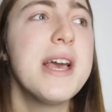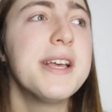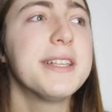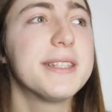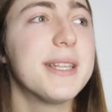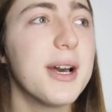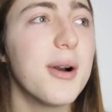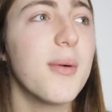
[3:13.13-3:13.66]

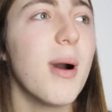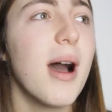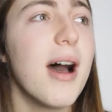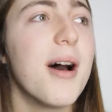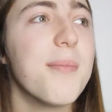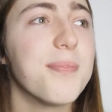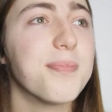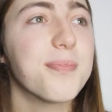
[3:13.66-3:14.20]

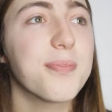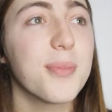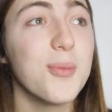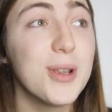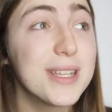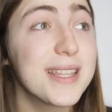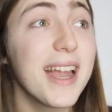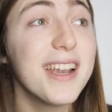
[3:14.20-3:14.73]
So
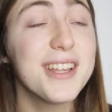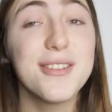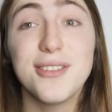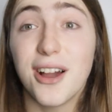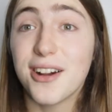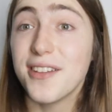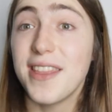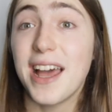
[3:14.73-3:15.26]
we decided to go
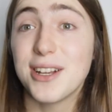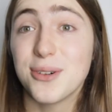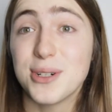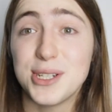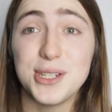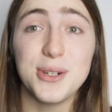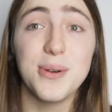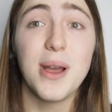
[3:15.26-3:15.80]
knock on that door
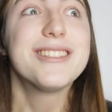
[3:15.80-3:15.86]
too.